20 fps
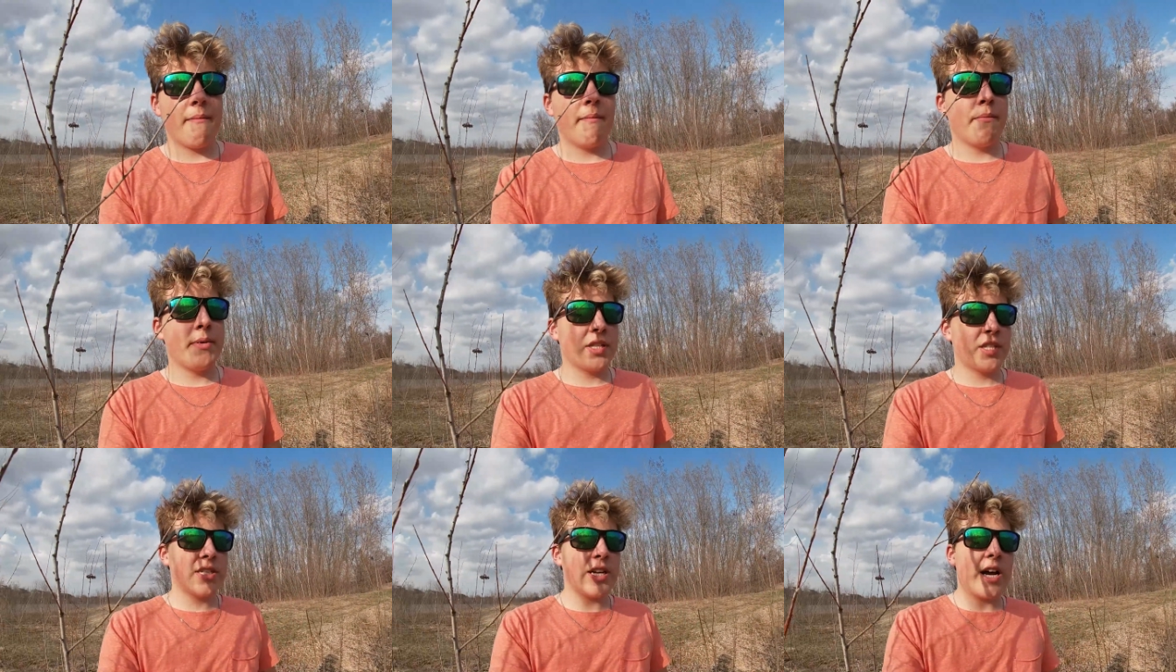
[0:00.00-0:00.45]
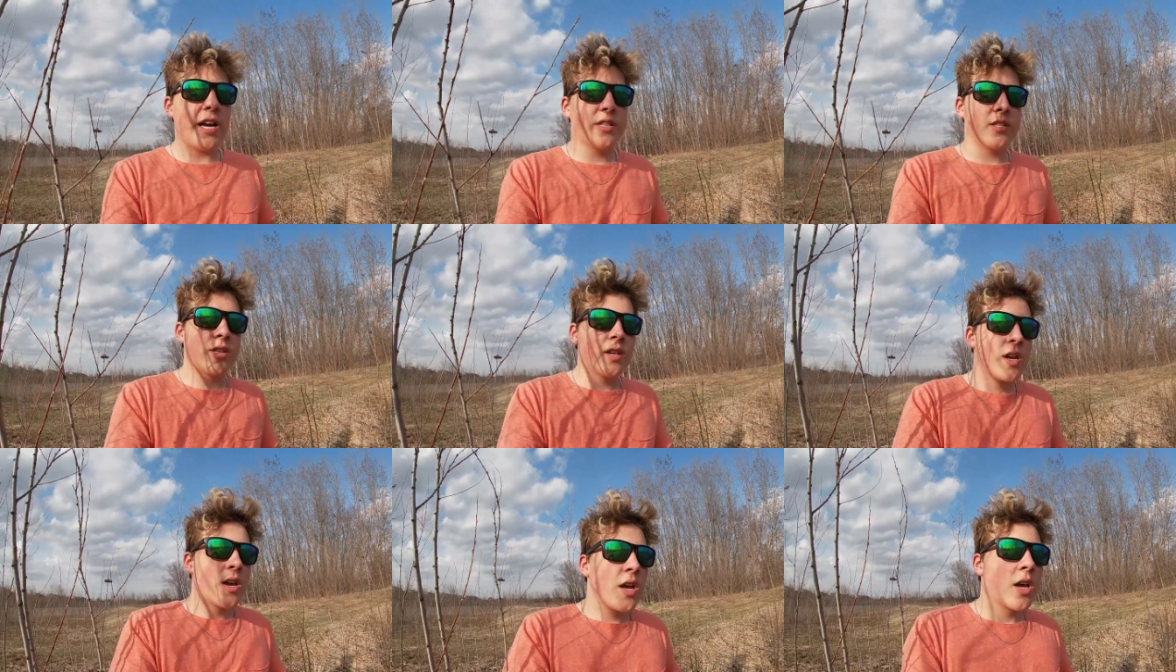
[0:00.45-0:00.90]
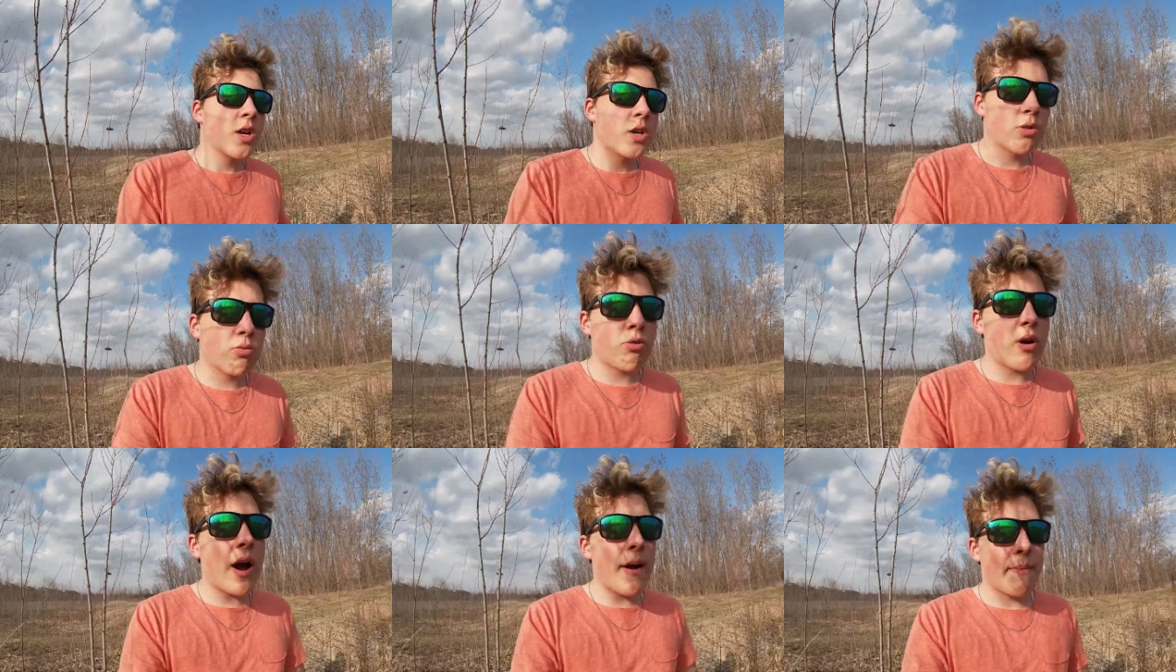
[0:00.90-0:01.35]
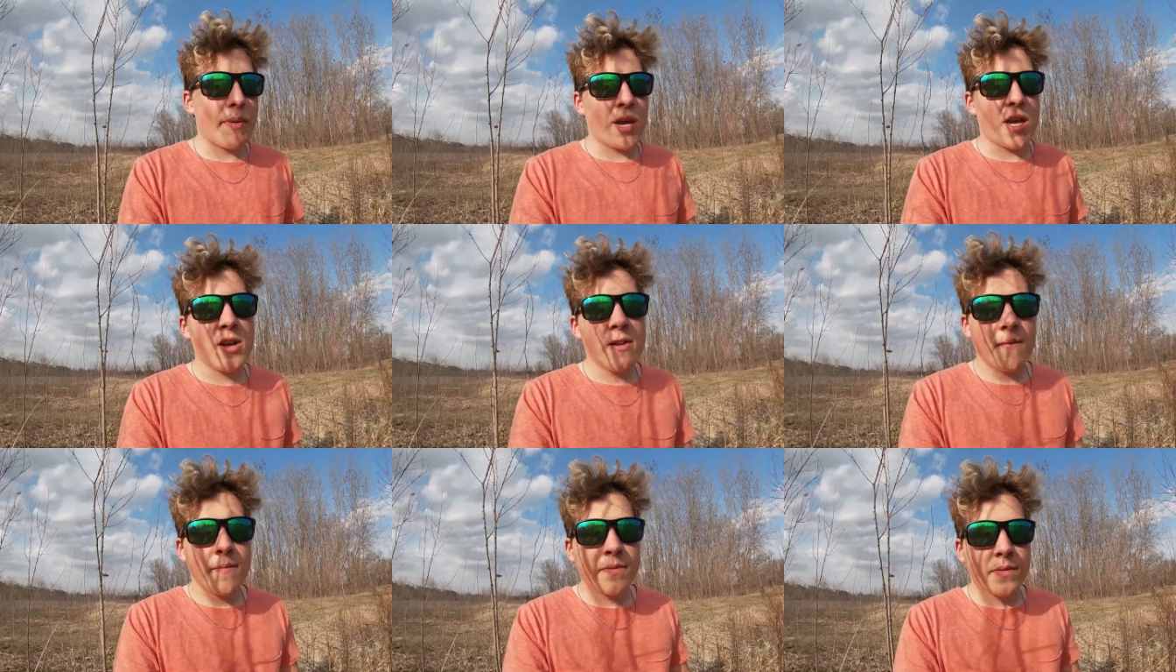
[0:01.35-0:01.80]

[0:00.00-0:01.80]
besides crappie,